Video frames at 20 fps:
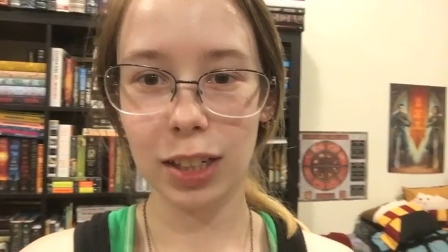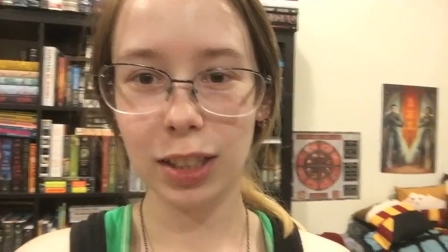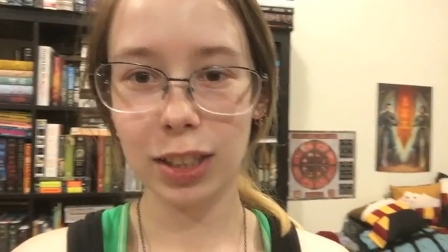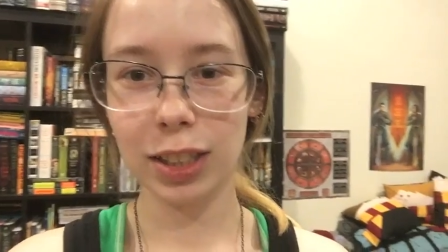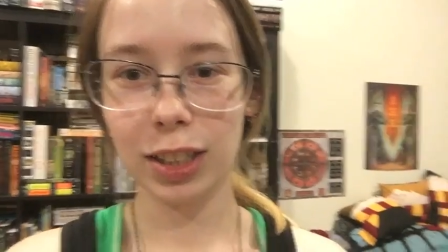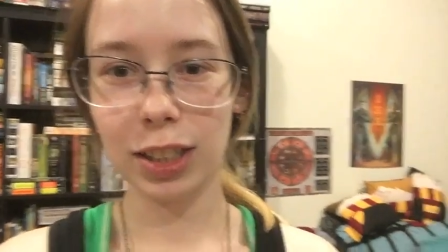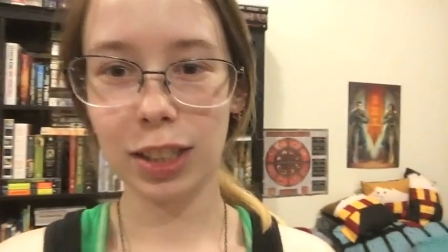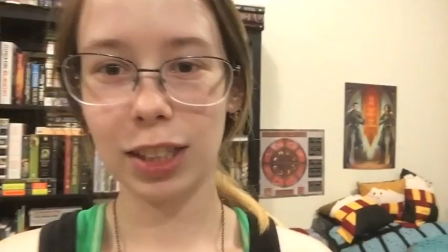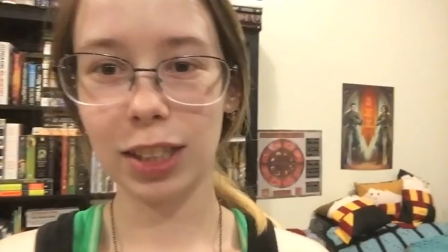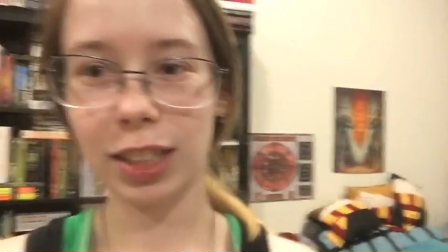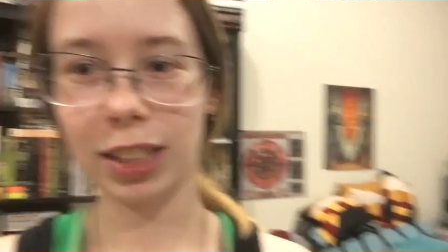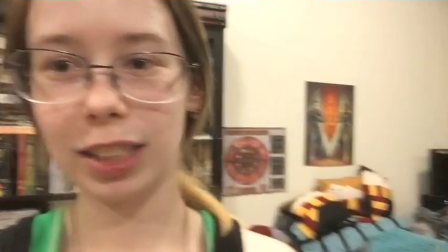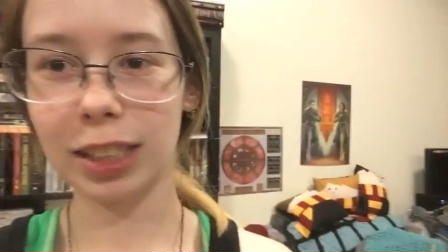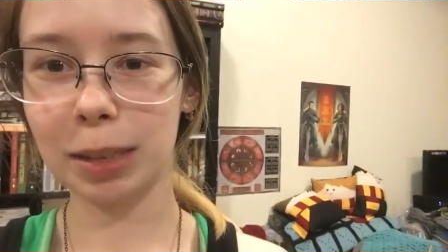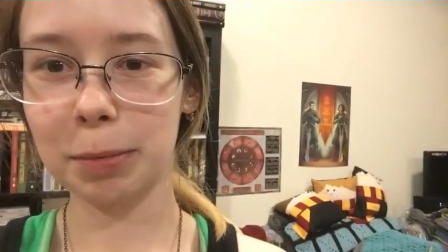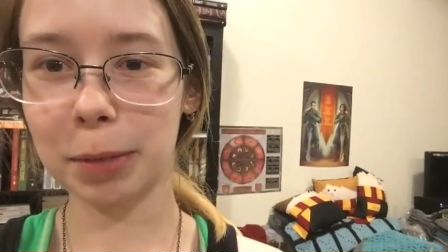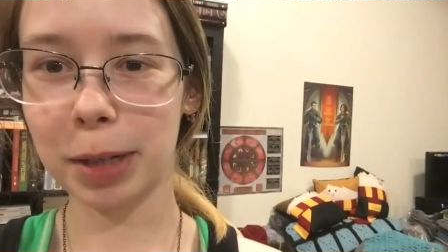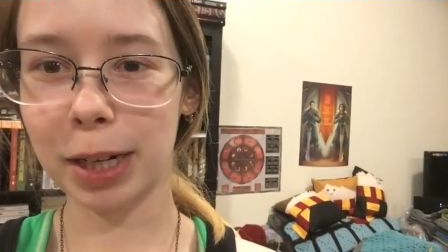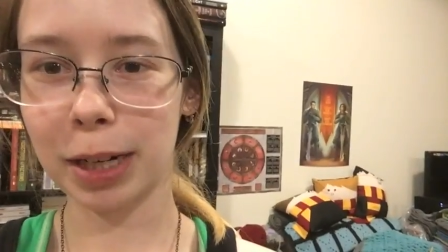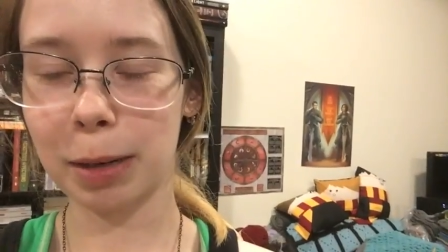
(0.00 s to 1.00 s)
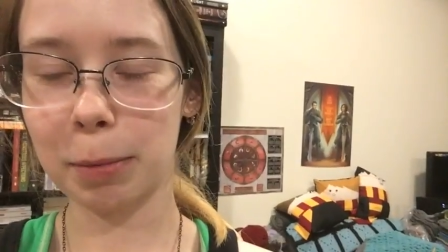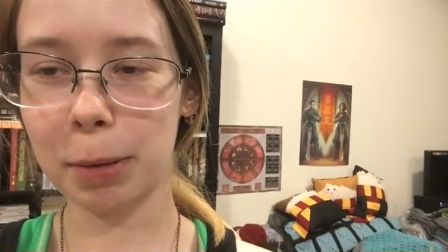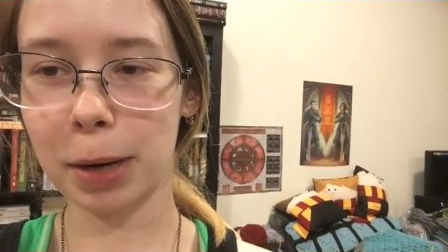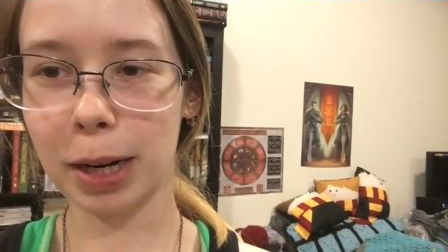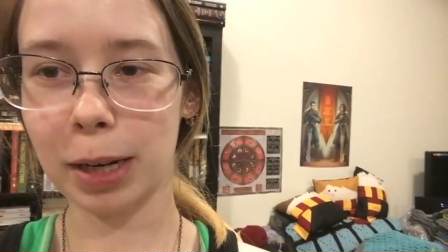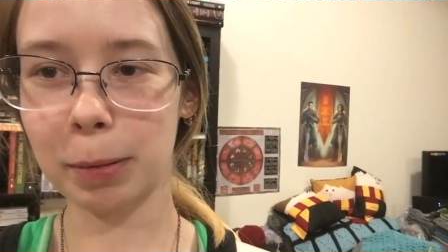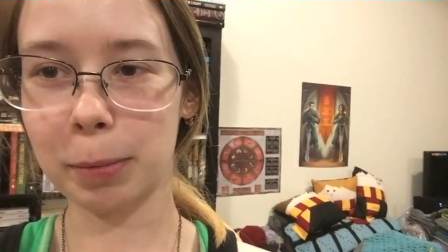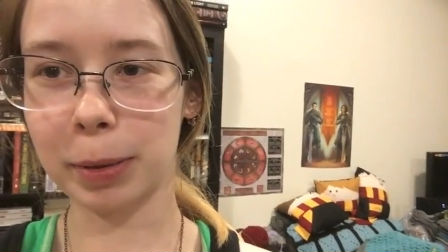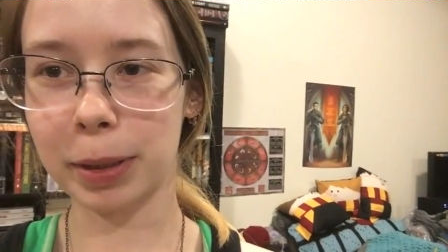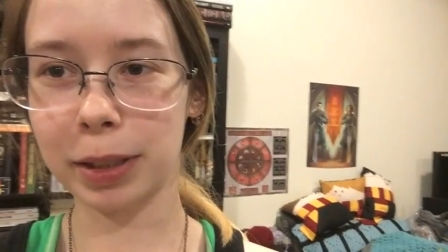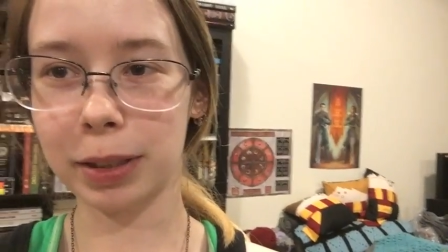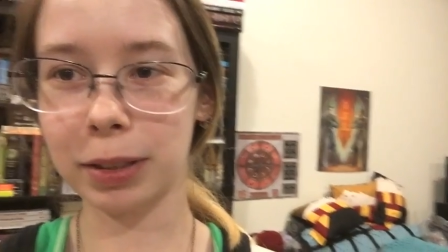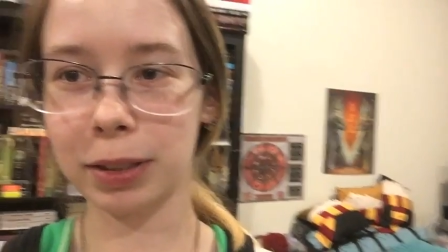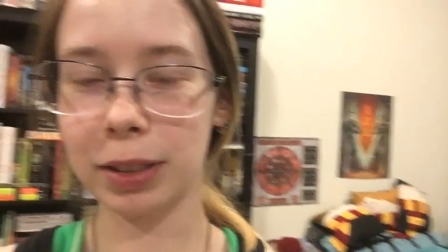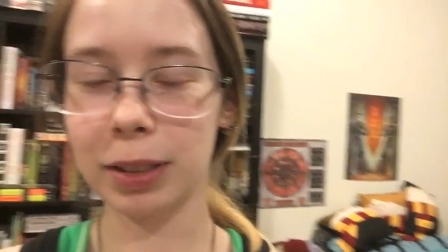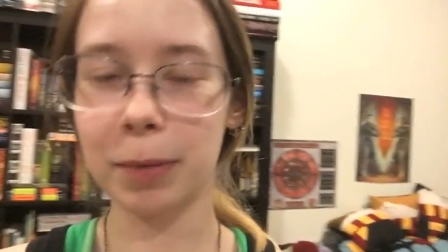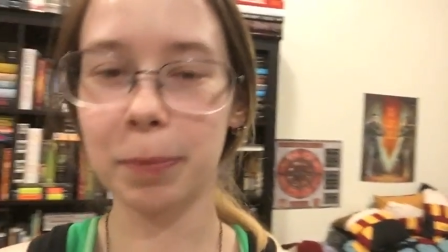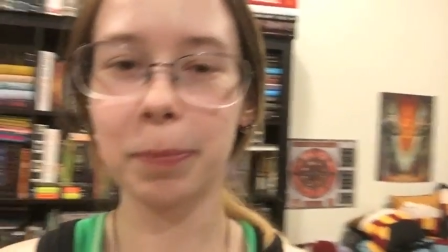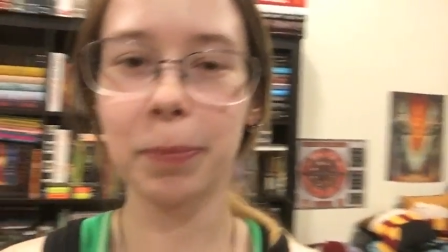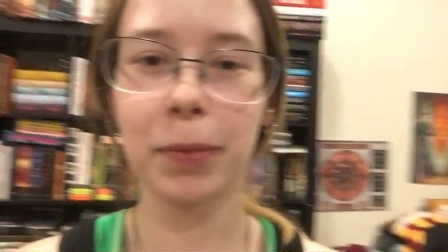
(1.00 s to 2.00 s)
Oh look, you can see my Harry Potter
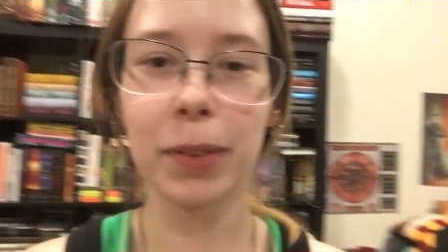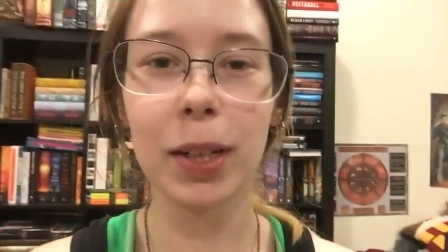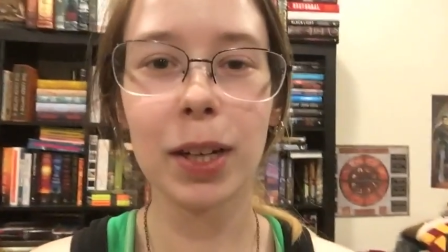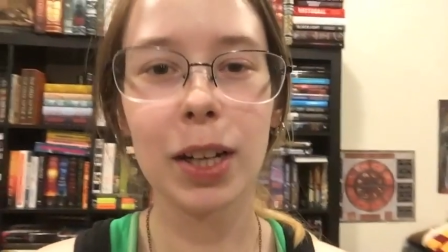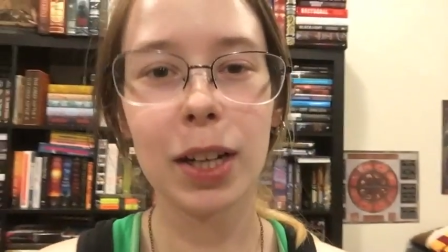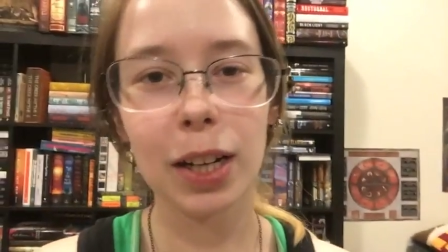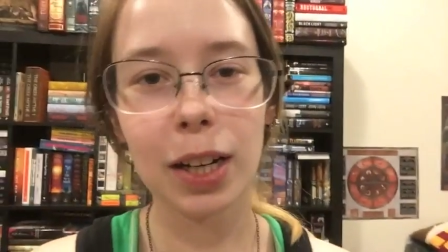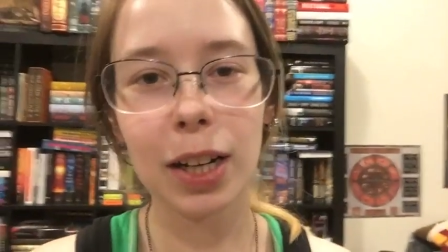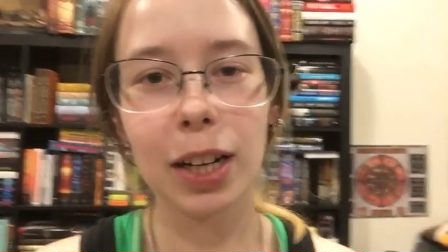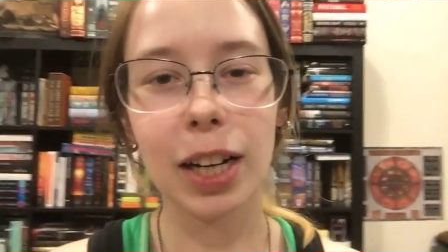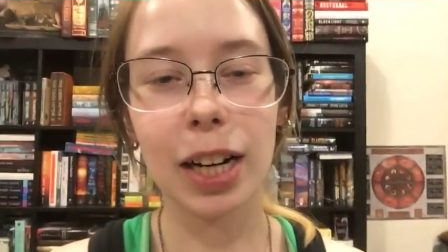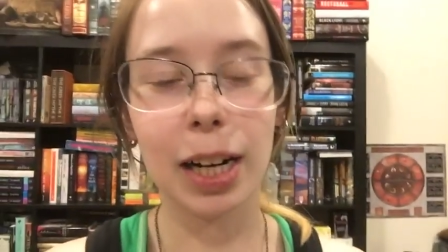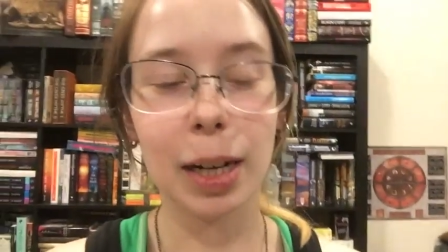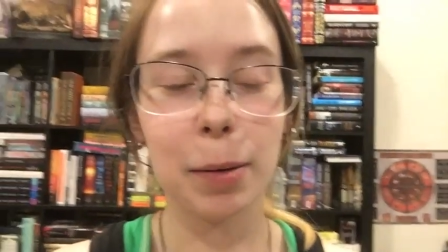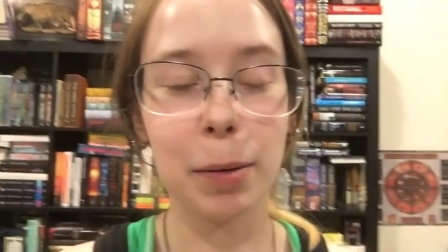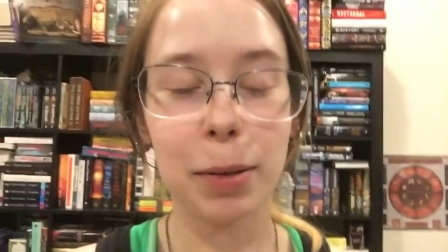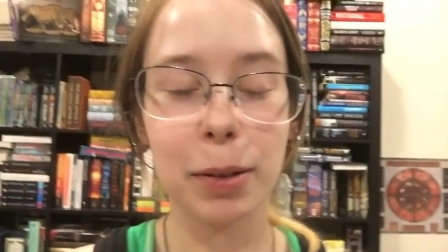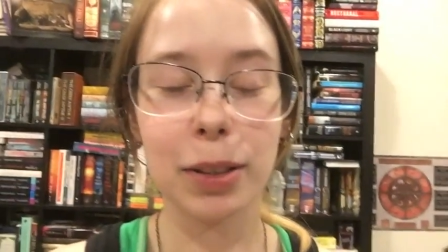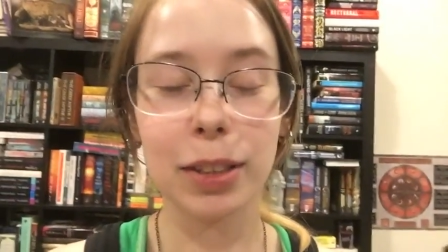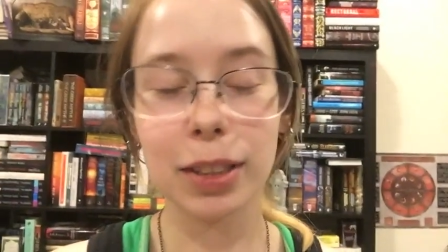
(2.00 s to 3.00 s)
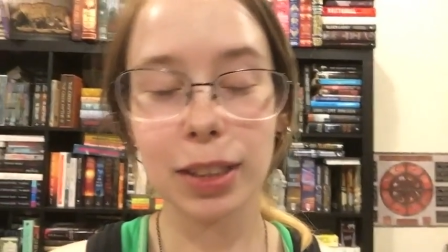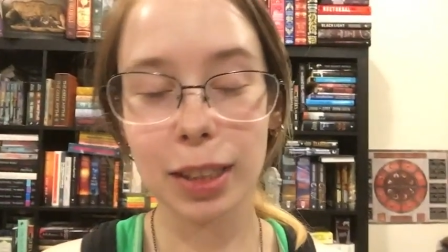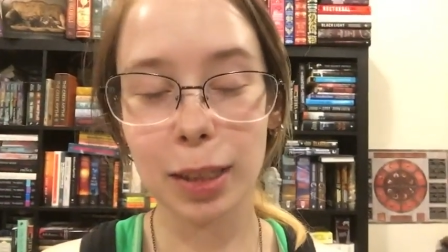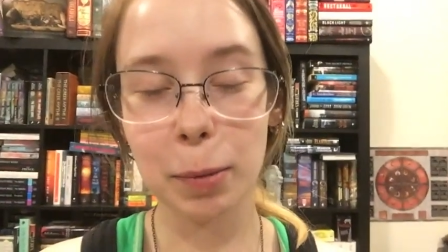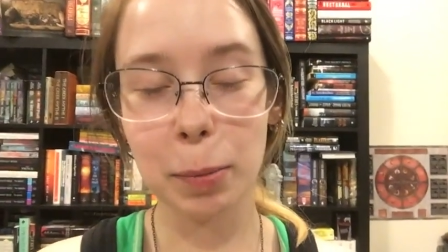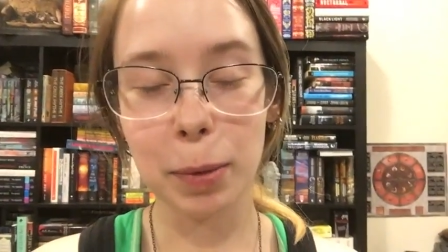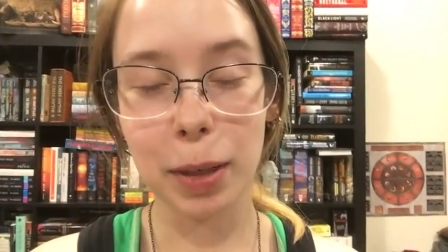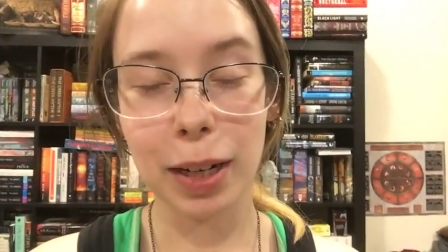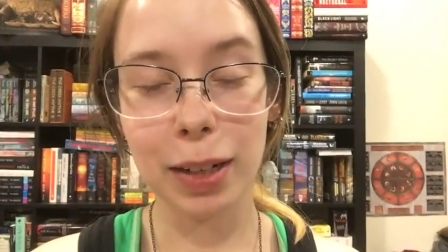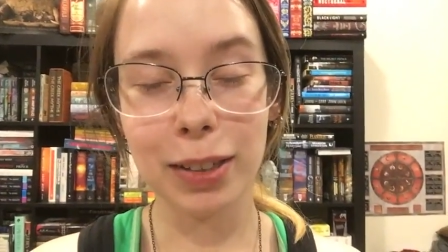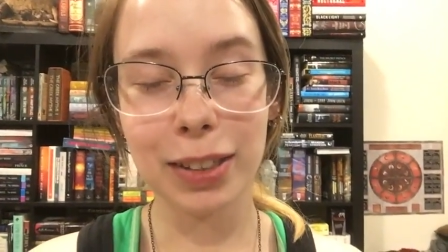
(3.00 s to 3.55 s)
pillows. Okay, I'm going to sleep now.